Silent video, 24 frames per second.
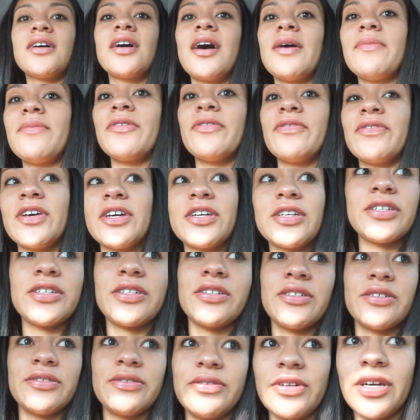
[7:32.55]
I'm a
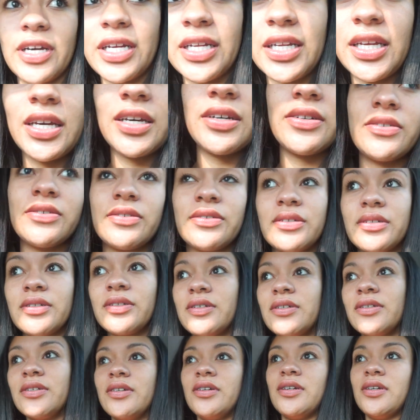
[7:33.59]
failure right now.
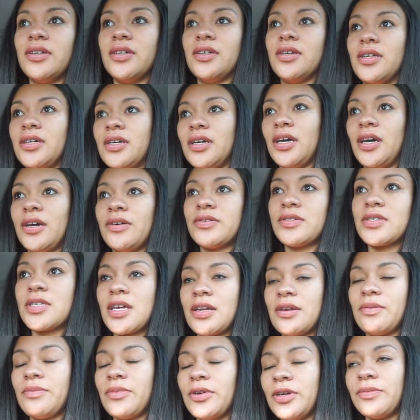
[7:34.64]
I was
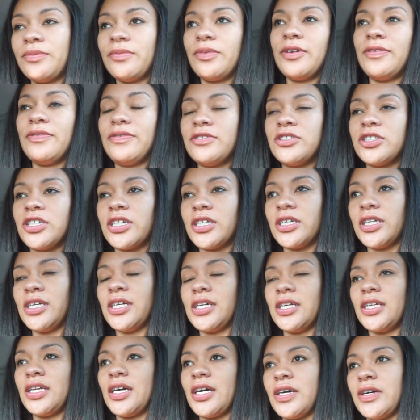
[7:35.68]
gonna bring beef jerky
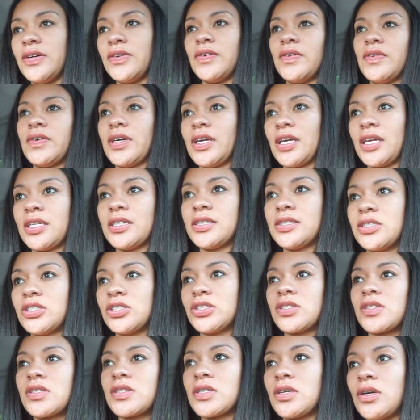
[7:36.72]
and now I
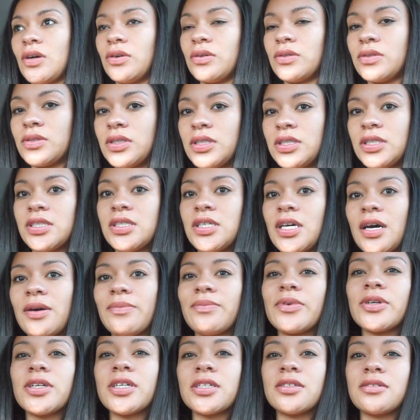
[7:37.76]
just totally did
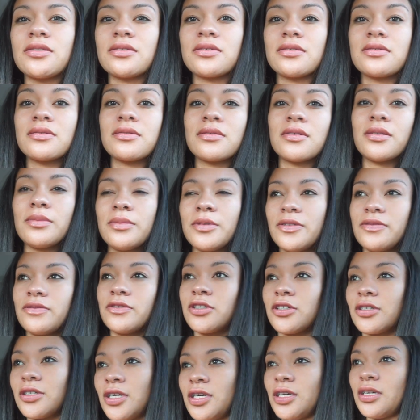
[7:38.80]
not bring the beef
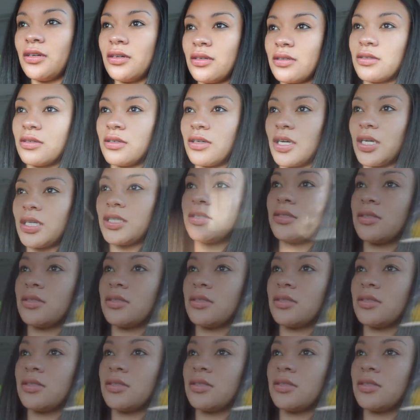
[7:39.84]
jerky. Great.